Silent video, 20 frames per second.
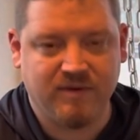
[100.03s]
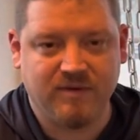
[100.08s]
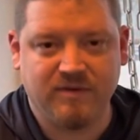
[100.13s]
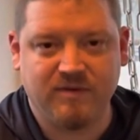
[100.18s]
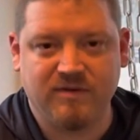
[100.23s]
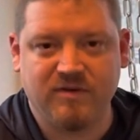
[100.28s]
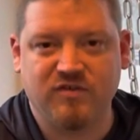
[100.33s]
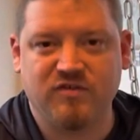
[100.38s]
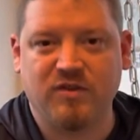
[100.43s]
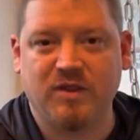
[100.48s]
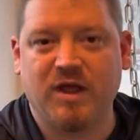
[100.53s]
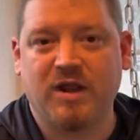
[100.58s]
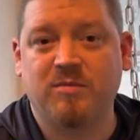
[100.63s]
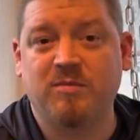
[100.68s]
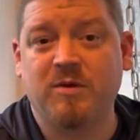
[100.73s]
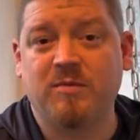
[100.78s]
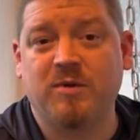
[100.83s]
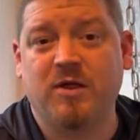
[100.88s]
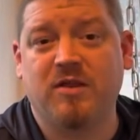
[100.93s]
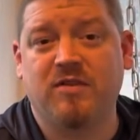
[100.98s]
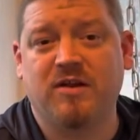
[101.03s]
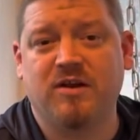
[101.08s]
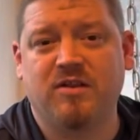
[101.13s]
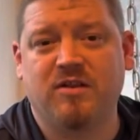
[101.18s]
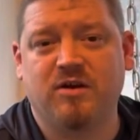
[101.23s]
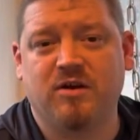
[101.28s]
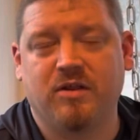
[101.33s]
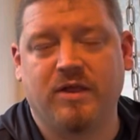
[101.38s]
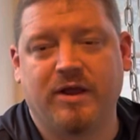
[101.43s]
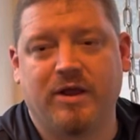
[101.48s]
There's a lot of people out there
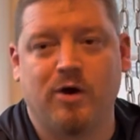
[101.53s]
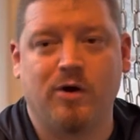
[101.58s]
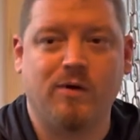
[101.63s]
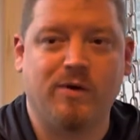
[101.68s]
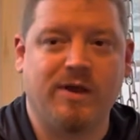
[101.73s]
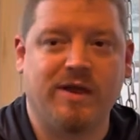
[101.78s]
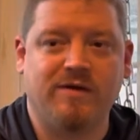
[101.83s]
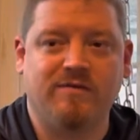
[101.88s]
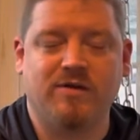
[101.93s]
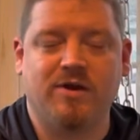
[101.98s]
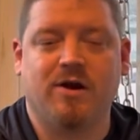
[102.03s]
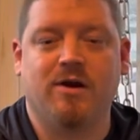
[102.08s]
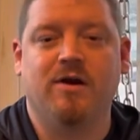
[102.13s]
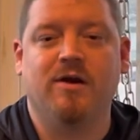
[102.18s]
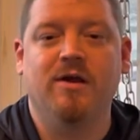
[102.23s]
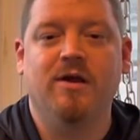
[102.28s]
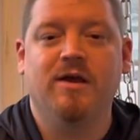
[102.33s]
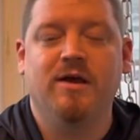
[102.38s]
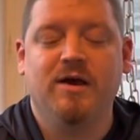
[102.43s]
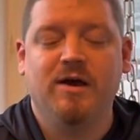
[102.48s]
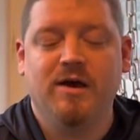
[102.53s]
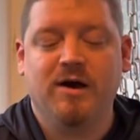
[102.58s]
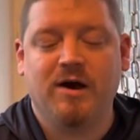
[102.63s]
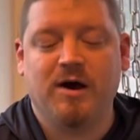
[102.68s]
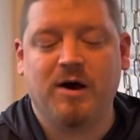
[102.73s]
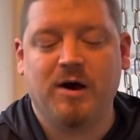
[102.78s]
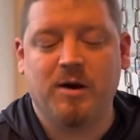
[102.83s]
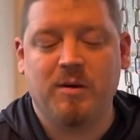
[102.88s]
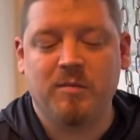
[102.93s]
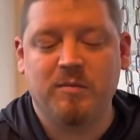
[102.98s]
that are like, oh,
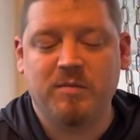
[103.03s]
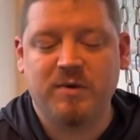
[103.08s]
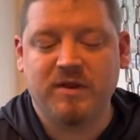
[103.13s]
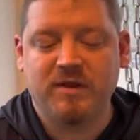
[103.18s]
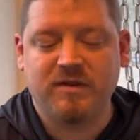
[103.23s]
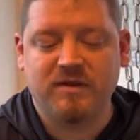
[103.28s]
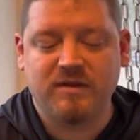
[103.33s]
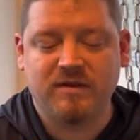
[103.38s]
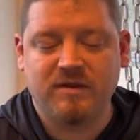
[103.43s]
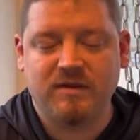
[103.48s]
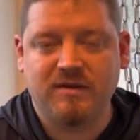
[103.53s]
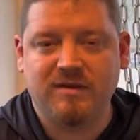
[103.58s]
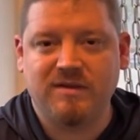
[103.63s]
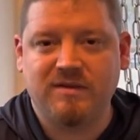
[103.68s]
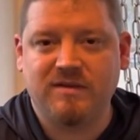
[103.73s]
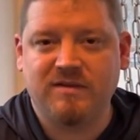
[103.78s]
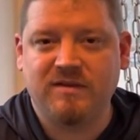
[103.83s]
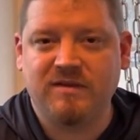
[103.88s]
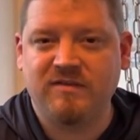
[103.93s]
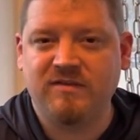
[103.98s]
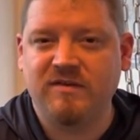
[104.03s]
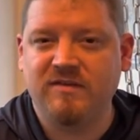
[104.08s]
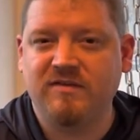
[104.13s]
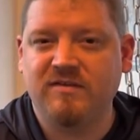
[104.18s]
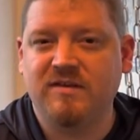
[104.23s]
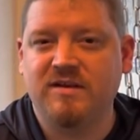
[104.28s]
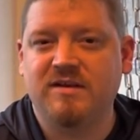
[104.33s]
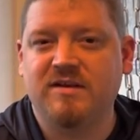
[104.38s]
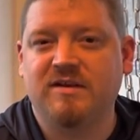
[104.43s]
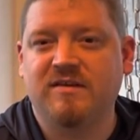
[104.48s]
AVR. But this is
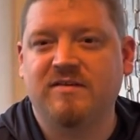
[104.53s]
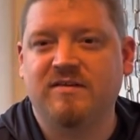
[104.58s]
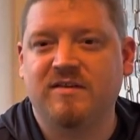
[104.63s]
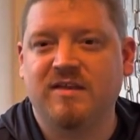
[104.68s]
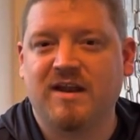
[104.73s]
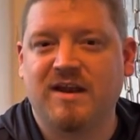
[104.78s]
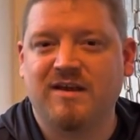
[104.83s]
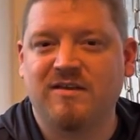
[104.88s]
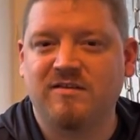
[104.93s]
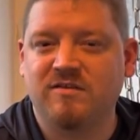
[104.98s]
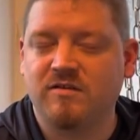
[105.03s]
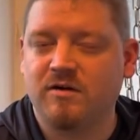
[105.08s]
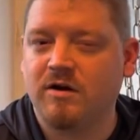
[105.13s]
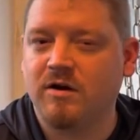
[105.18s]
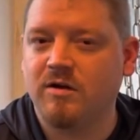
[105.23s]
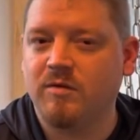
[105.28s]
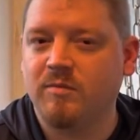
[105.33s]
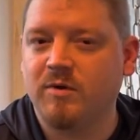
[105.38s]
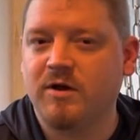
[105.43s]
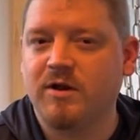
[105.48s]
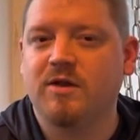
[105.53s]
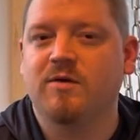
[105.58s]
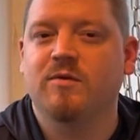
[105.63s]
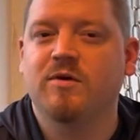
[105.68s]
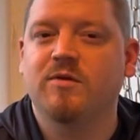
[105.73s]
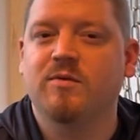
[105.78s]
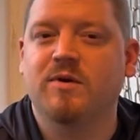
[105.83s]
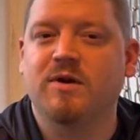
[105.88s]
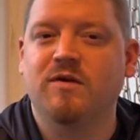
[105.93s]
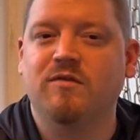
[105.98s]
the disc that I started putting
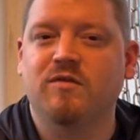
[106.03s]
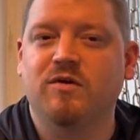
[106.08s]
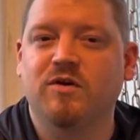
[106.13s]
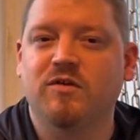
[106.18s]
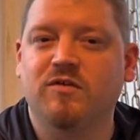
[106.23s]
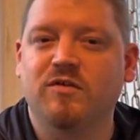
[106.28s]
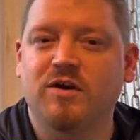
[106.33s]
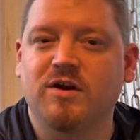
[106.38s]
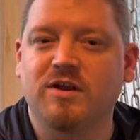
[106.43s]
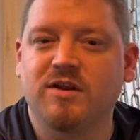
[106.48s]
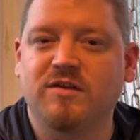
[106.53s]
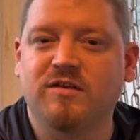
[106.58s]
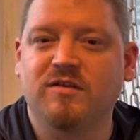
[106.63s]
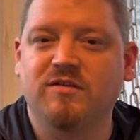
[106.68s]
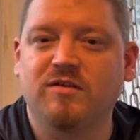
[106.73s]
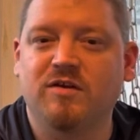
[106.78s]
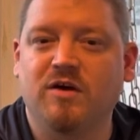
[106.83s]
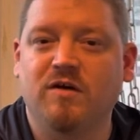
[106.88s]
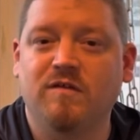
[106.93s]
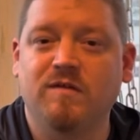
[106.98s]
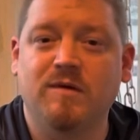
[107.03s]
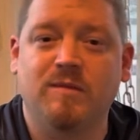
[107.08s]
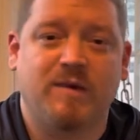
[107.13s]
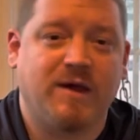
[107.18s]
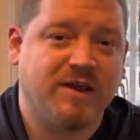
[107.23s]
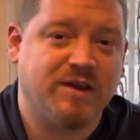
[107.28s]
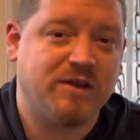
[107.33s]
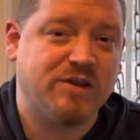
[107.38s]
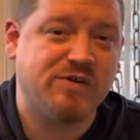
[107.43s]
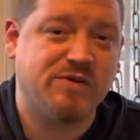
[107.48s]
with when I first started disc golfing
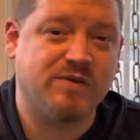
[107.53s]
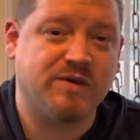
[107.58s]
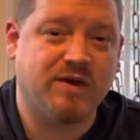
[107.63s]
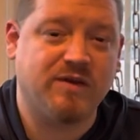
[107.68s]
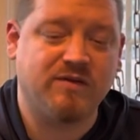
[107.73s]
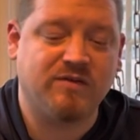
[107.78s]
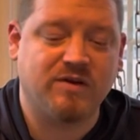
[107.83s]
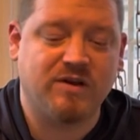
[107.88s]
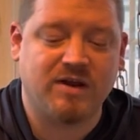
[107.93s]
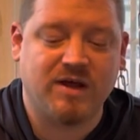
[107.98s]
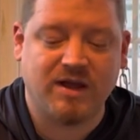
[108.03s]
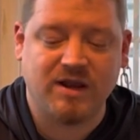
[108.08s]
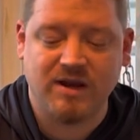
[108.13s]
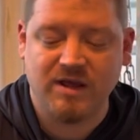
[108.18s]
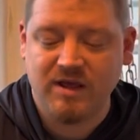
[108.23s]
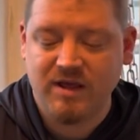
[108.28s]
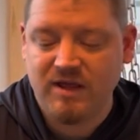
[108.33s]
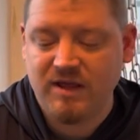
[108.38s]
back in 2009.